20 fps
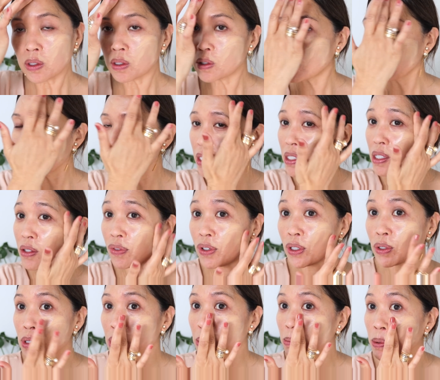So it does
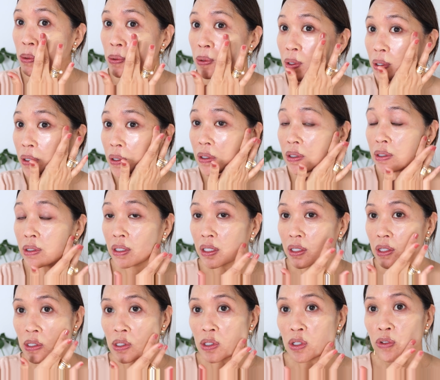feel smoother,
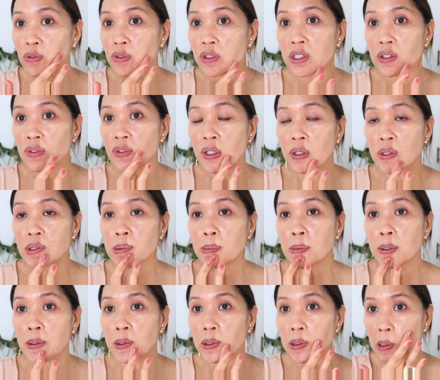like the surface feels
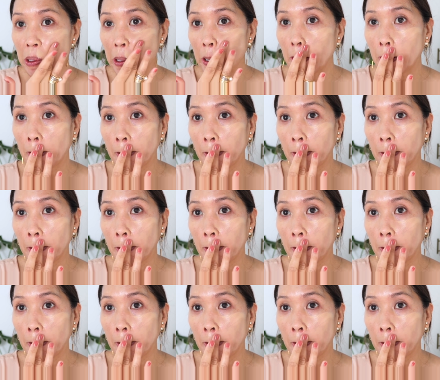smoother.